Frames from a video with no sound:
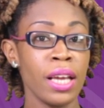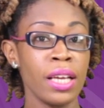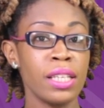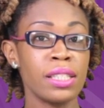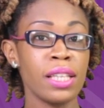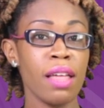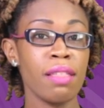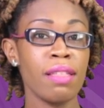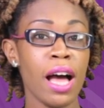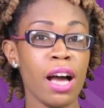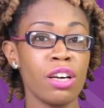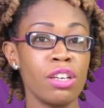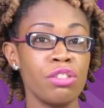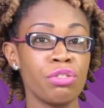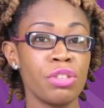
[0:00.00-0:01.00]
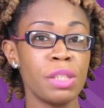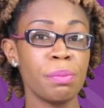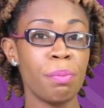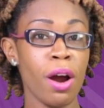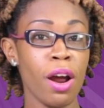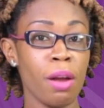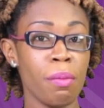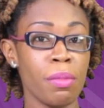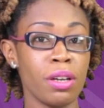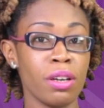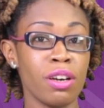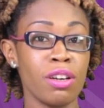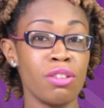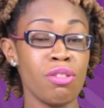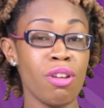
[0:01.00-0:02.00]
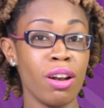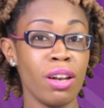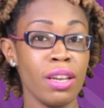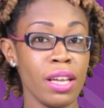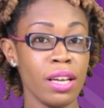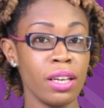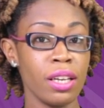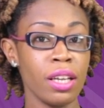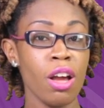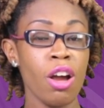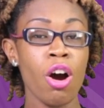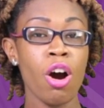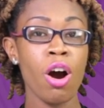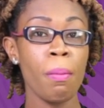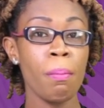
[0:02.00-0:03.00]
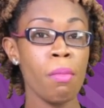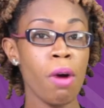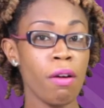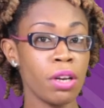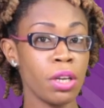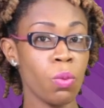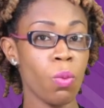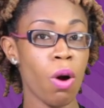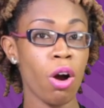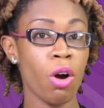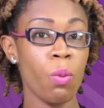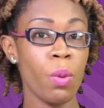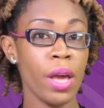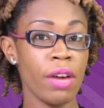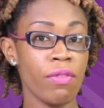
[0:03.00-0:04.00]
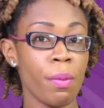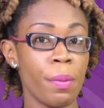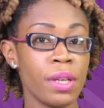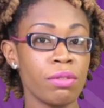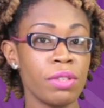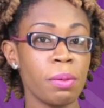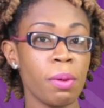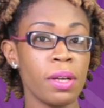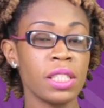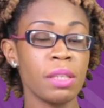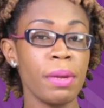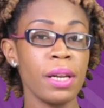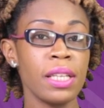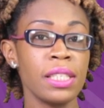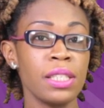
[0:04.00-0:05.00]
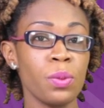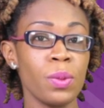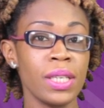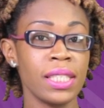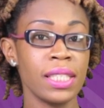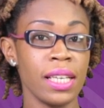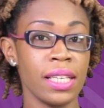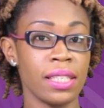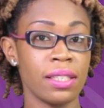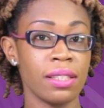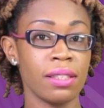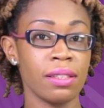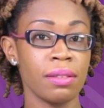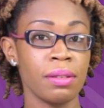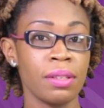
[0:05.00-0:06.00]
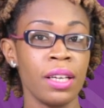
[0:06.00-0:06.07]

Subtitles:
he said that country's parliament could not legally or morally walk away from its responsibility to assist.